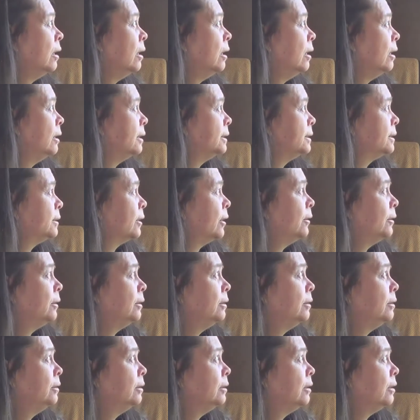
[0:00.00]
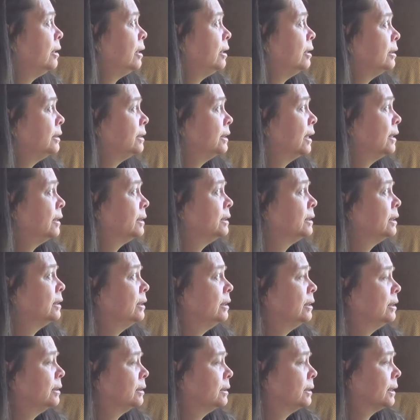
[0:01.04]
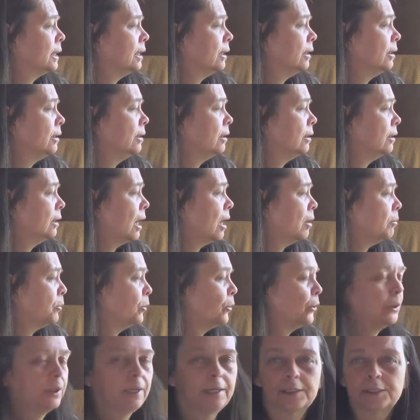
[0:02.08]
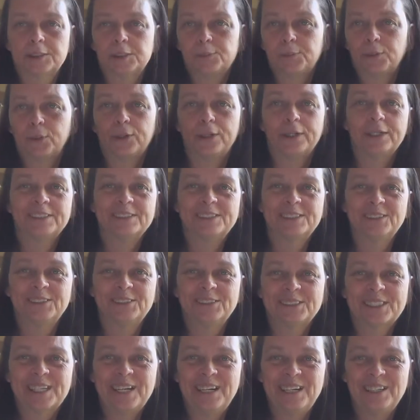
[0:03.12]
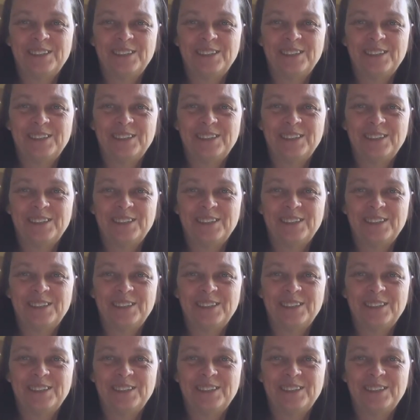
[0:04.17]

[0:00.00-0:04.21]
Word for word: and it's starting, the intensity is getting a lot more like spring, so it's kind